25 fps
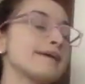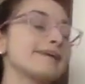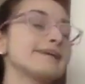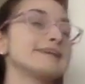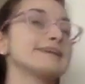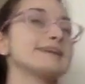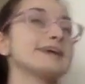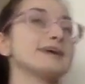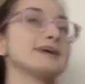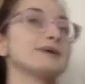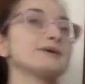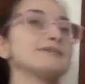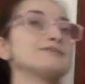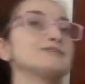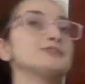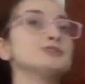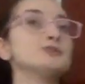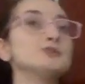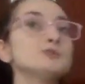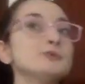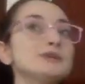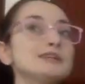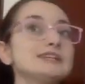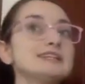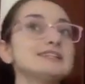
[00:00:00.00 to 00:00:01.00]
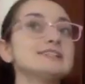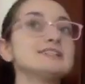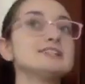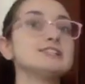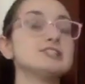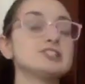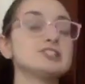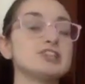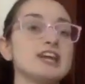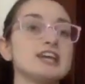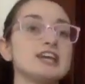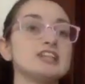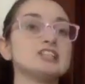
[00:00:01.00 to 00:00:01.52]
Now, if you wanted to
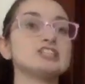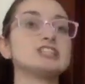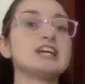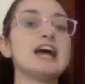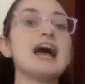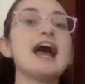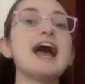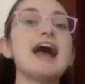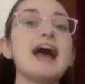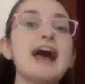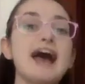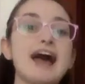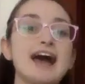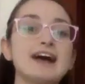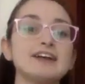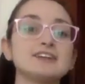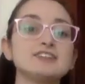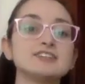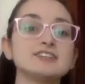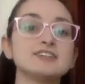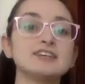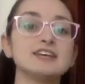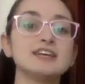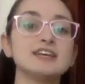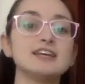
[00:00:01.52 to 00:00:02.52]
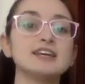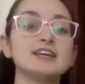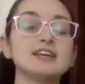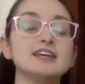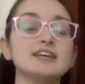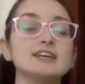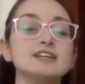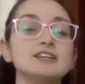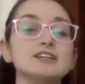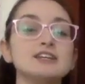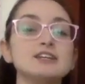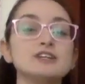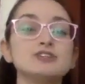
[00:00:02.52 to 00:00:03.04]
change hat
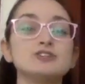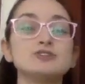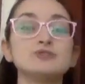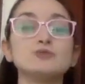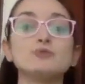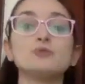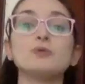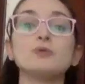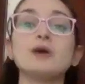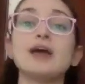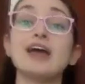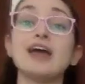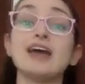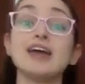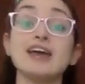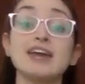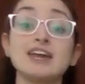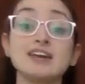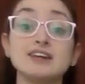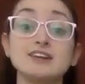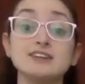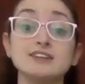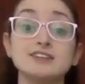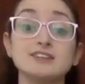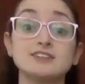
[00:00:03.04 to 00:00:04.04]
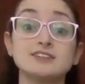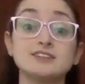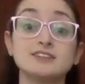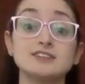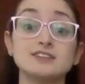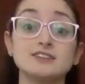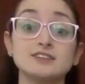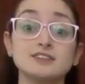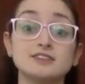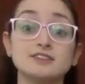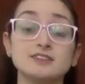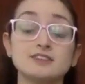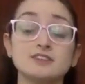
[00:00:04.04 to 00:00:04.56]
into hate,
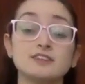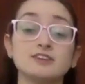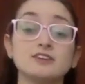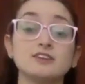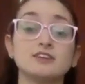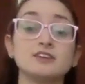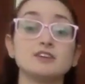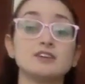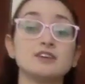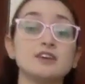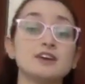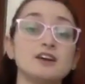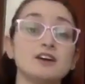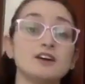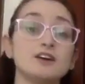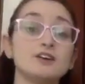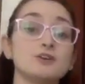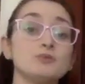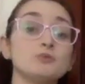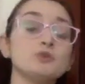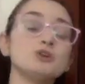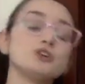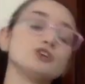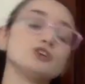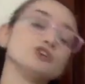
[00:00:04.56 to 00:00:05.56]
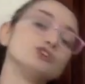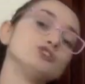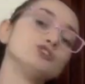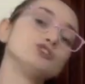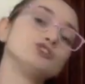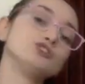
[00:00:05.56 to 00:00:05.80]
what could